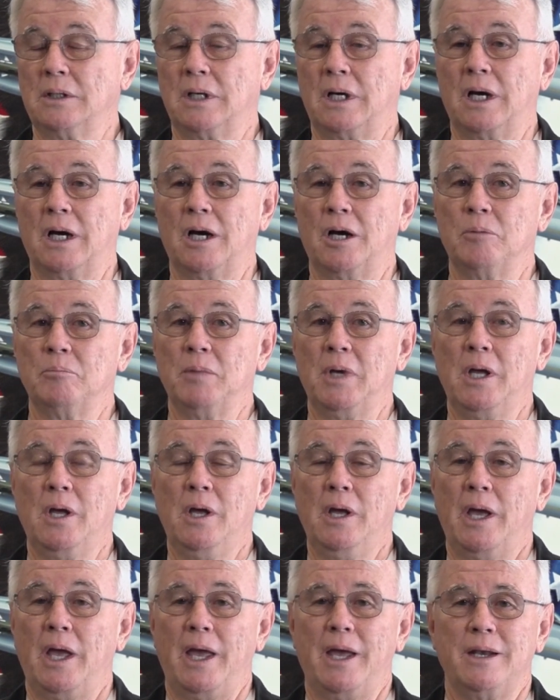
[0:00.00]

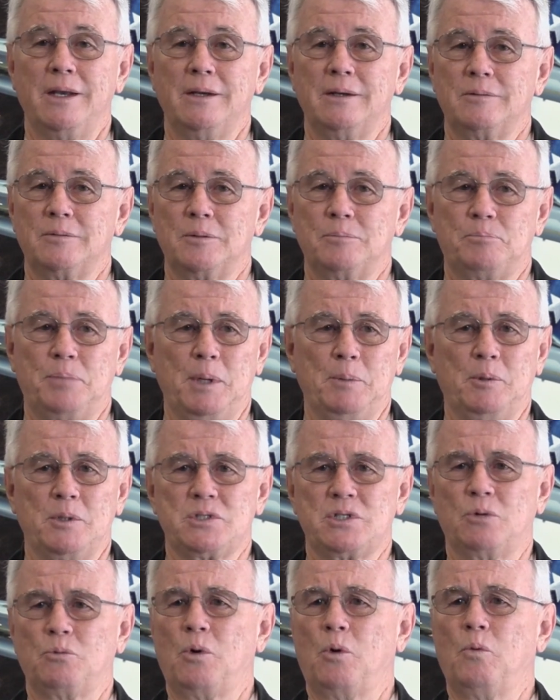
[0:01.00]
And people
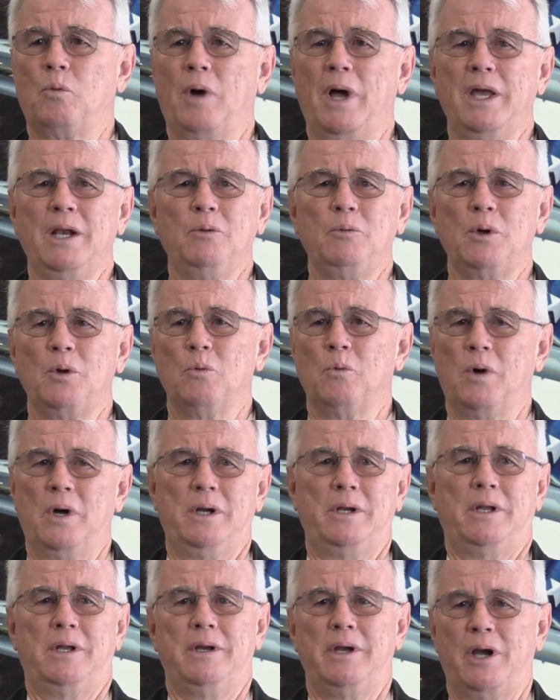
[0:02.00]
said, well, why do we
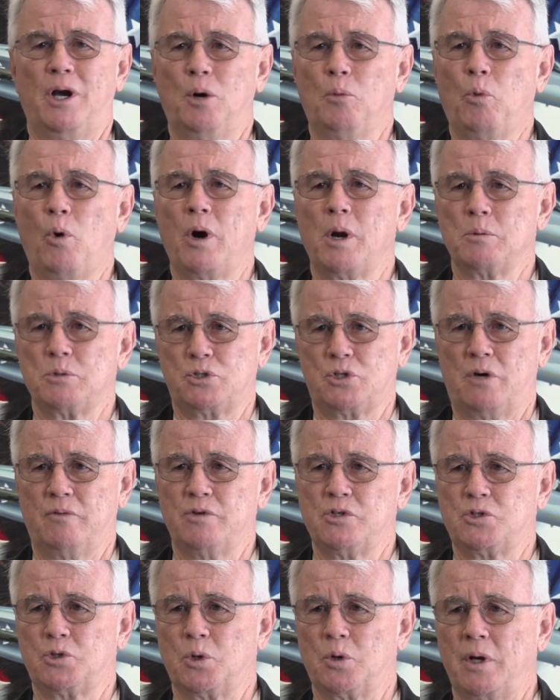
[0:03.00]
want an airborne
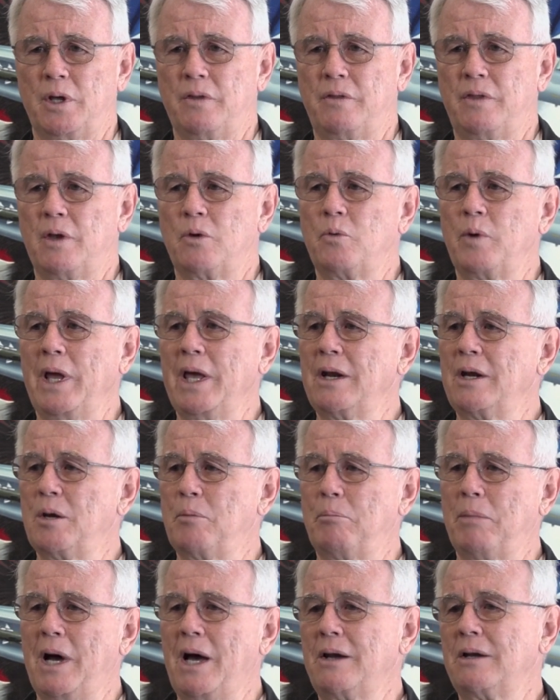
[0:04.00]
observatory that ran
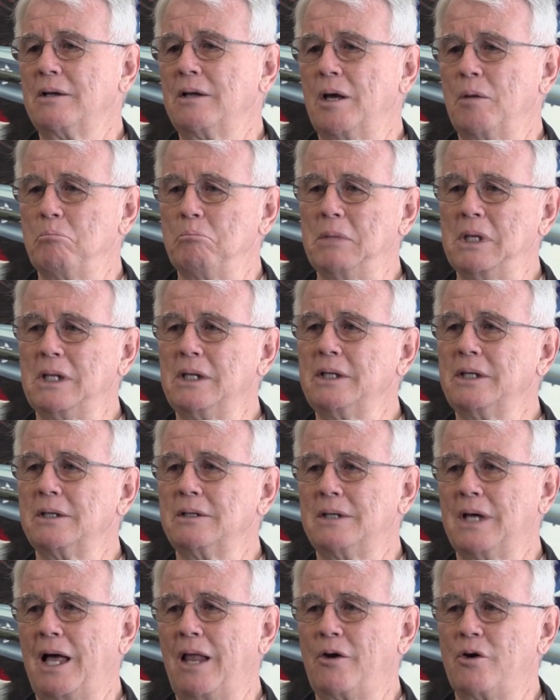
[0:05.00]
about $1
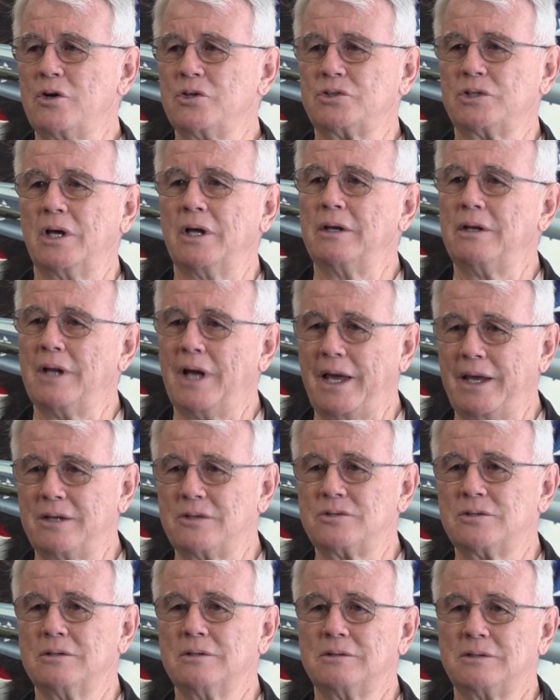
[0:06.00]
million a
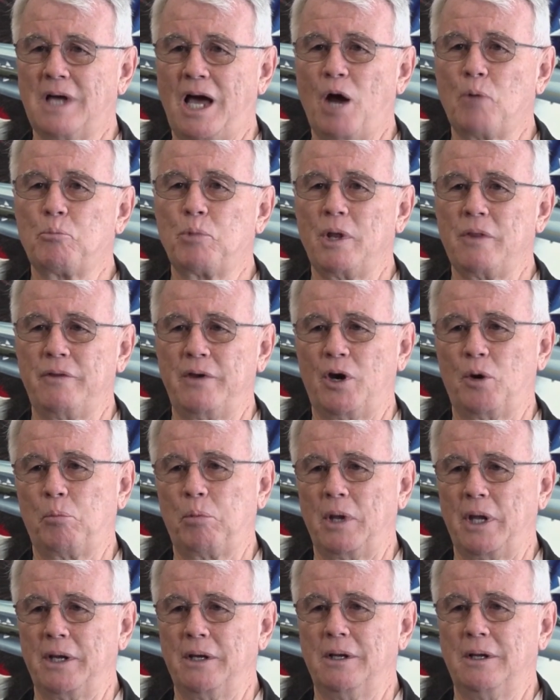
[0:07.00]
night to operate the
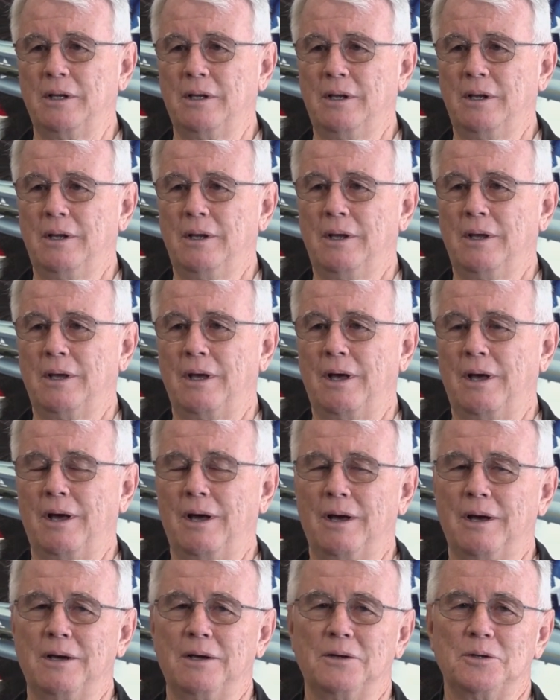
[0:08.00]
airplane?
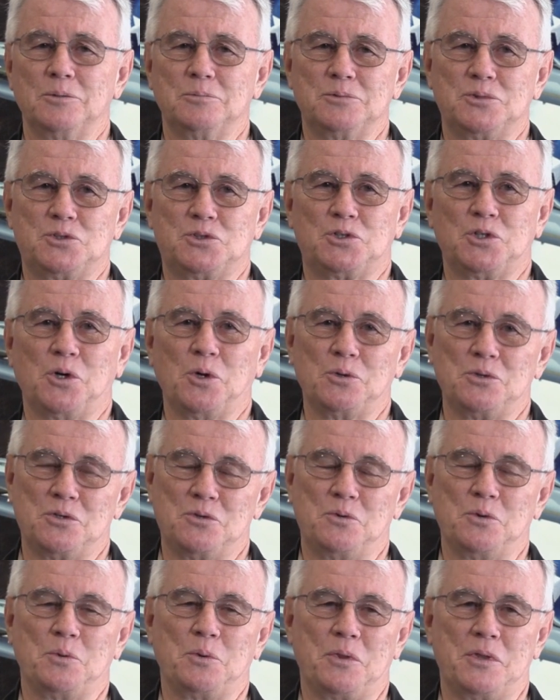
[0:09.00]

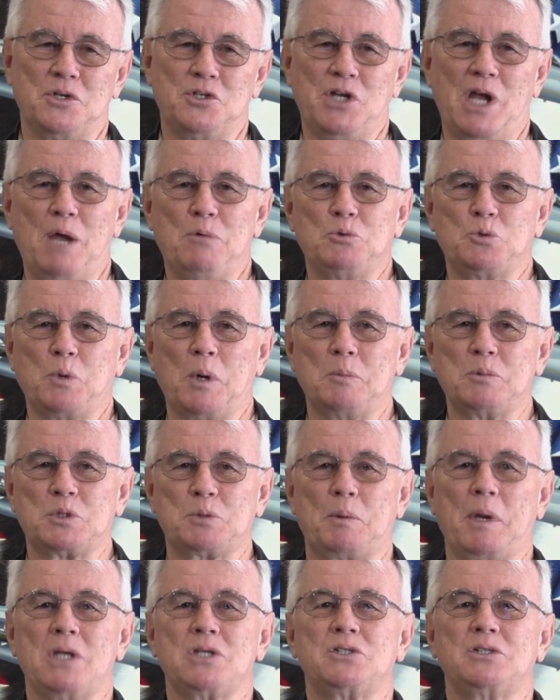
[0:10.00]
With the James Webb
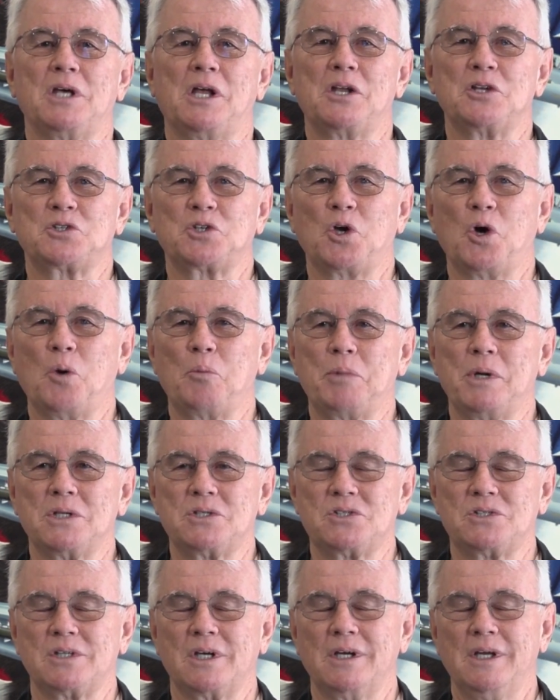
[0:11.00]
Space Telescope,
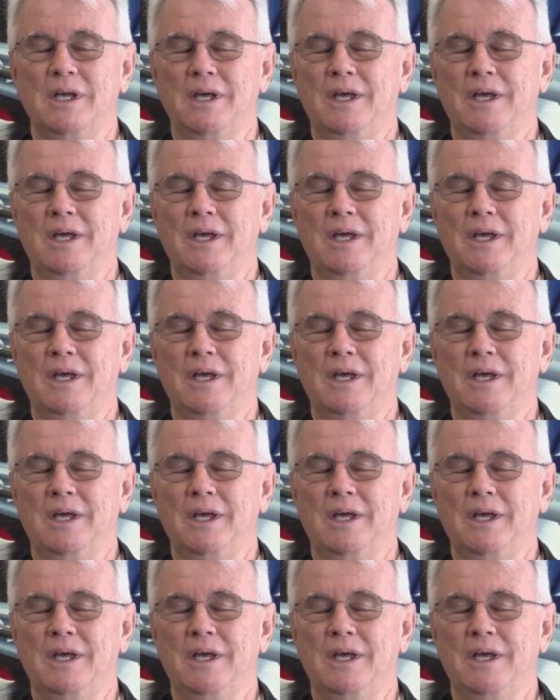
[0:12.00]
it's